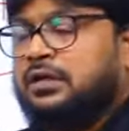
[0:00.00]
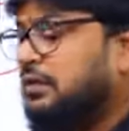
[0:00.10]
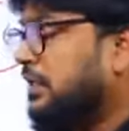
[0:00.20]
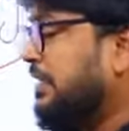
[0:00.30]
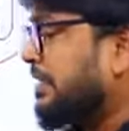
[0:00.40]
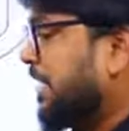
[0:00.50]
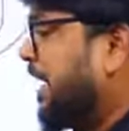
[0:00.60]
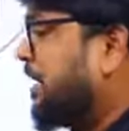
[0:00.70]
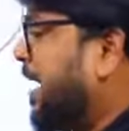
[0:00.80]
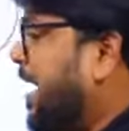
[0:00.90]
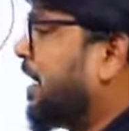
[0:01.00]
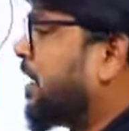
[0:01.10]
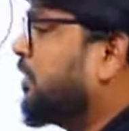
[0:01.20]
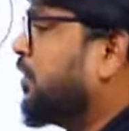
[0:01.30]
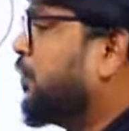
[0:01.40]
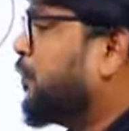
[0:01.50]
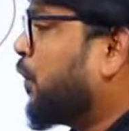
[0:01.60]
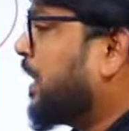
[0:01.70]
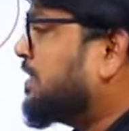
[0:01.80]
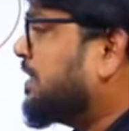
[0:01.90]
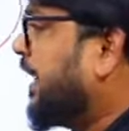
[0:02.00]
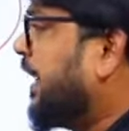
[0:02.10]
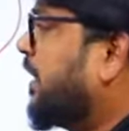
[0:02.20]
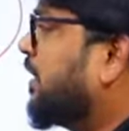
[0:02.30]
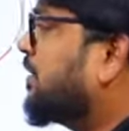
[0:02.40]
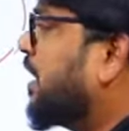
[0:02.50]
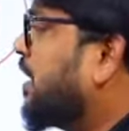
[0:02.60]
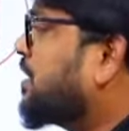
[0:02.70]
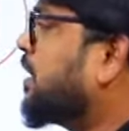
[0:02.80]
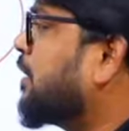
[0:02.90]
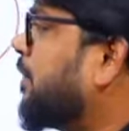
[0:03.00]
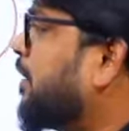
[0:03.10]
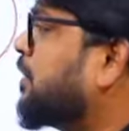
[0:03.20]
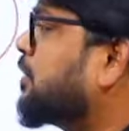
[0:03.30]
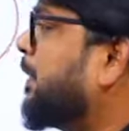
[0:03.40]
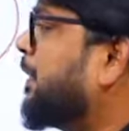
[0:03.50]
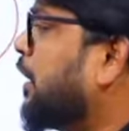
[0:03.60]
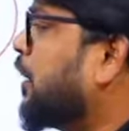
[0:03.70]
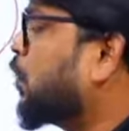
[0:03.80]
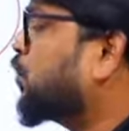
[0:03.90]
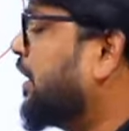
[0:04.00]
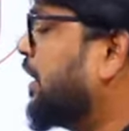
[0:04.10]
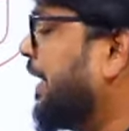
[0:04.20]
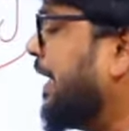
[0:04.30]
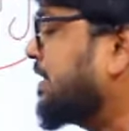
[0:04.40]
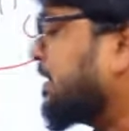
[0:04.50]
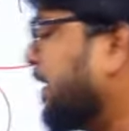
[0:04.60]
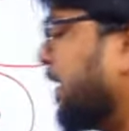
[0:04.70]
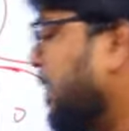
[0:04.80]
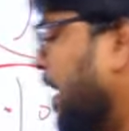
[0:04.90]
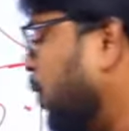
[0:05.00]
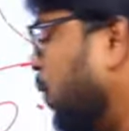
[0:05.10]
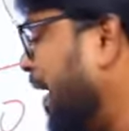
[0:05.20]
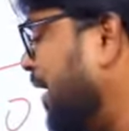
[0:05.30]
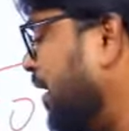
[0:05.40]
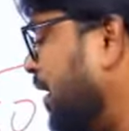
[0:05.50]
In the same manner, if you can see, the answer for this particular question is 1,